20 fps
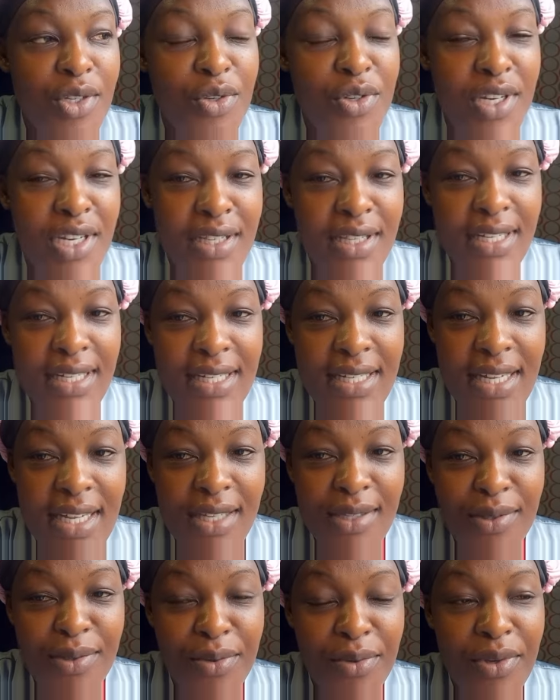during the day,
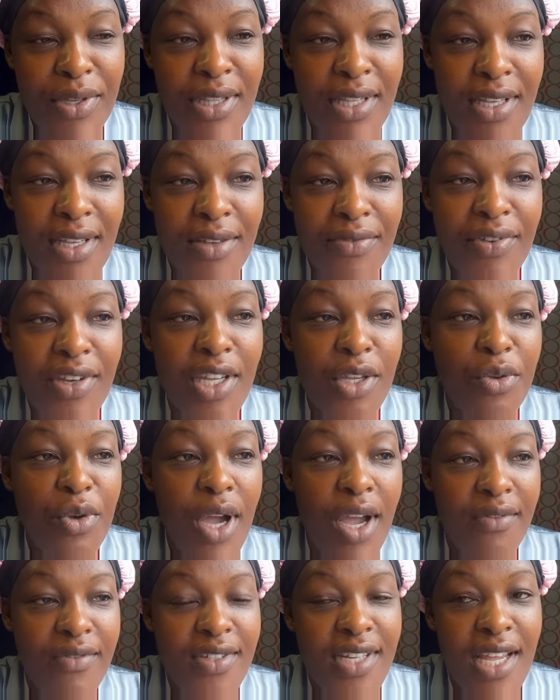so in the evening you
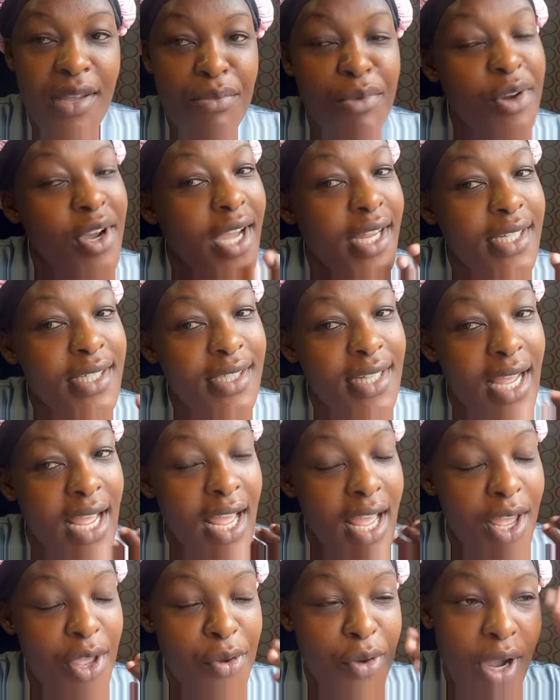have time. You
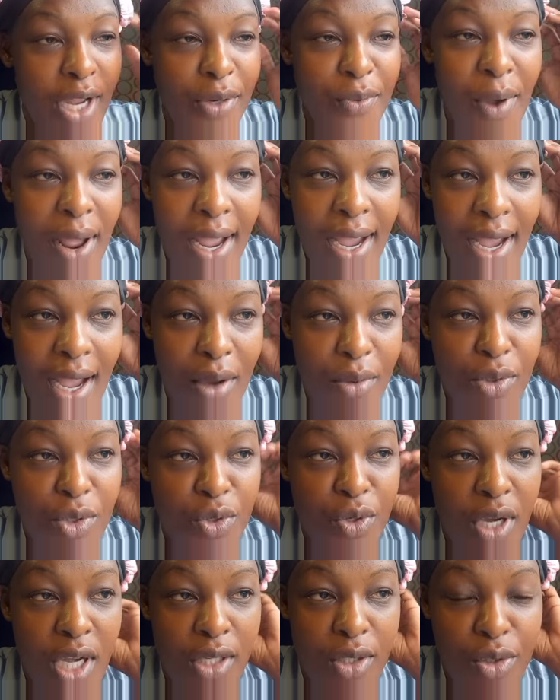can work out. You
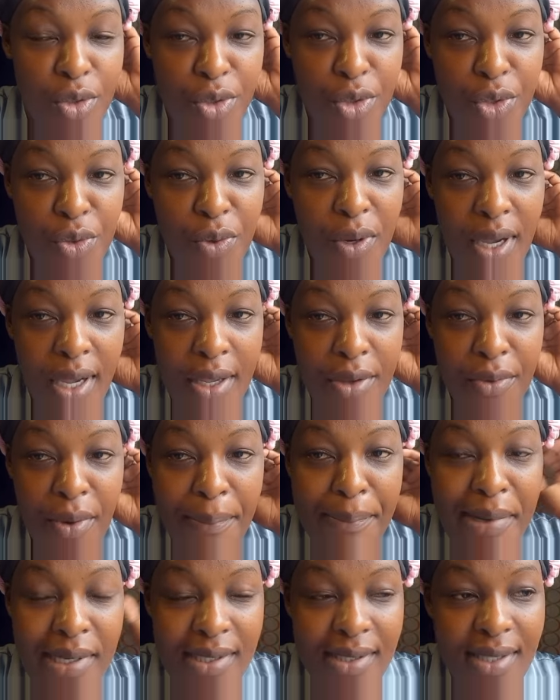can do your
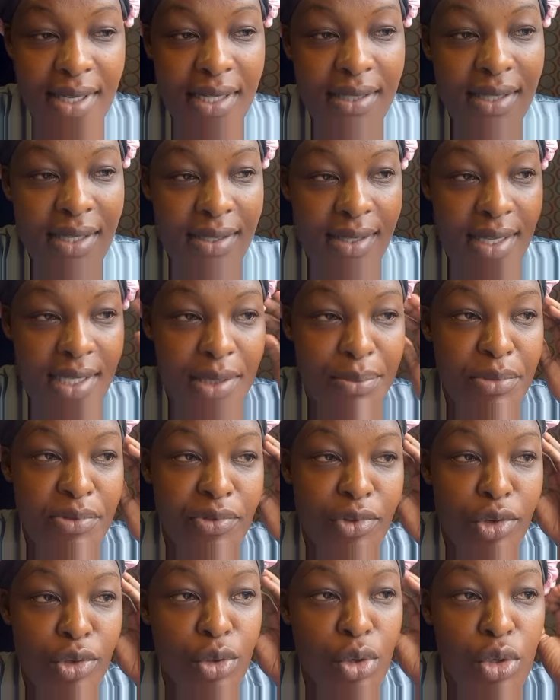best exercise
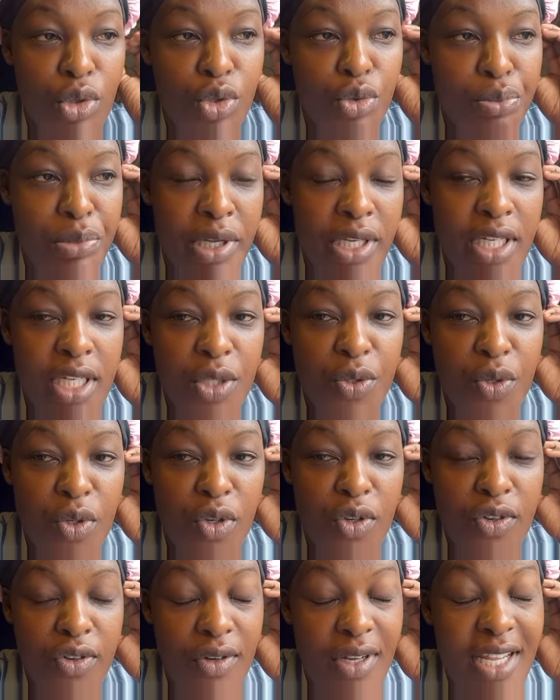before you go to bed.
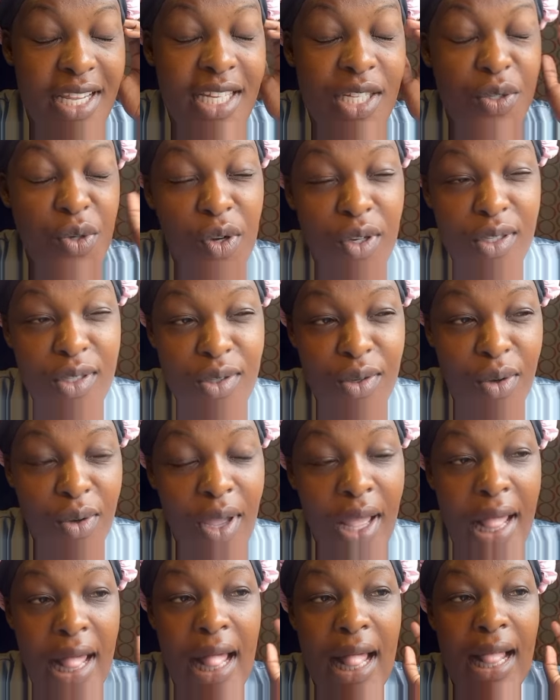It also
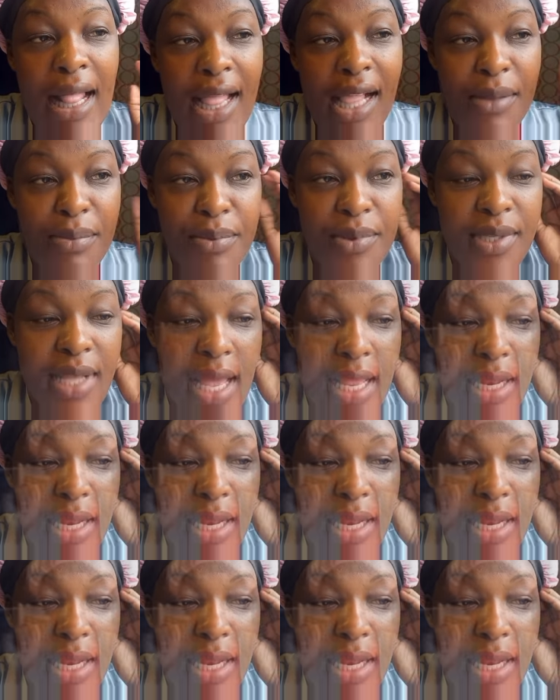helps